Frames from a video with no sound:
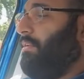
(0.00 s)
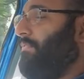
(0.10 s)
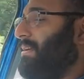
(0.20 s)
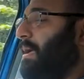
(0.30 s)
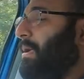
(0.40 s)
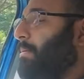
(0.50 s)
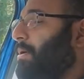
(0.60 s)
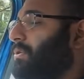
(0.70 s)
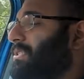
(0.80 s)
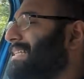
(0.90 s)
In fact, I'm at
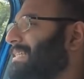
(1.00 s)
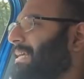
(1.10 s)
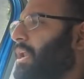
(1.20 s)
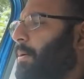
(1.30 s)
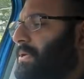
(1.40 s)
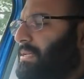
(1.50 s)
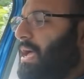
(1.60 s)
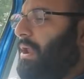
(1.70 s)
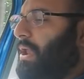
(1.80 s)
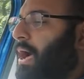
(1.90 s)
about 60 kilometers an
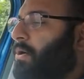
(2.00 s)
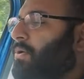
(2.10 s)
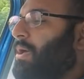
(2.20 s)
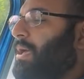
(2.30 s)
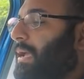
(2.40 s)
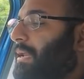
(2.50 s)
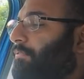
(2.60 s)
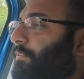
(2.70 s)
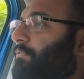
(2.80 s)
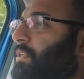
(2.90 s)
hour now in
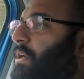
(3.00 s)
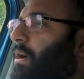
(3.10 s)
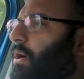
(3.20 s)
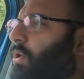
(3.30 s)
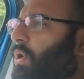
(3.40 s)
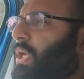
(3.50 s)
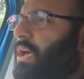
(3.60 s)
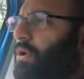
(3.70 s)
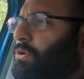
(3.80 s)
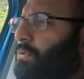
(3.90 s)
fifth gear, holding
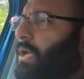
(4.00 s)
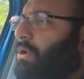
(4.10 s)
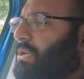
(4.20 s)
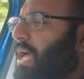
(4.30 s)
around 2000